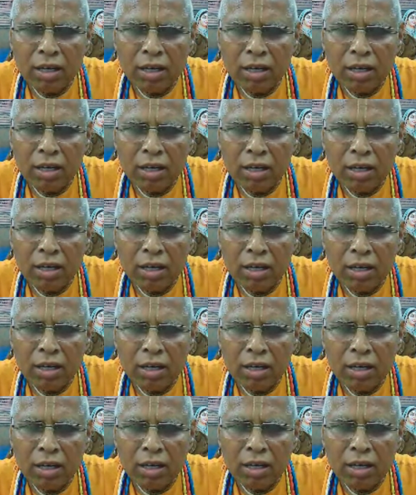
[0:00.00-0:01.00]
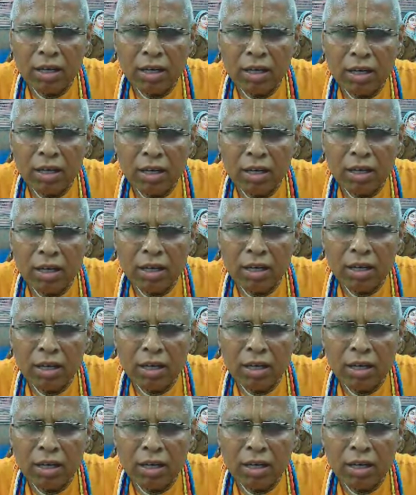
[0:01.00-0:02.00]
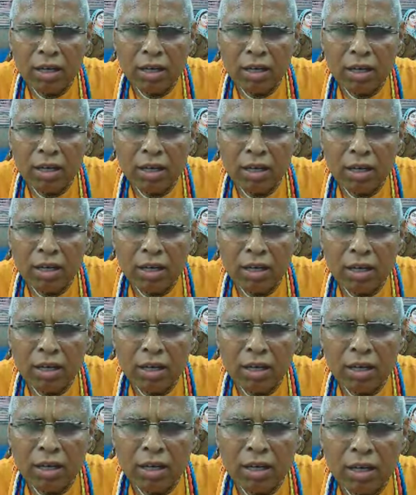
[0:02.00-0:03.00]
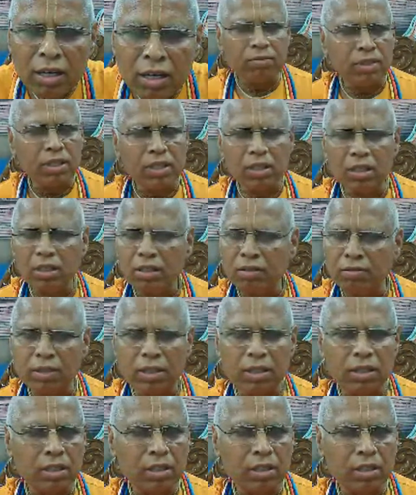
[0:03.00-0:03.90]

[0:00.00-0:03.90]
And the kirtans there also were very,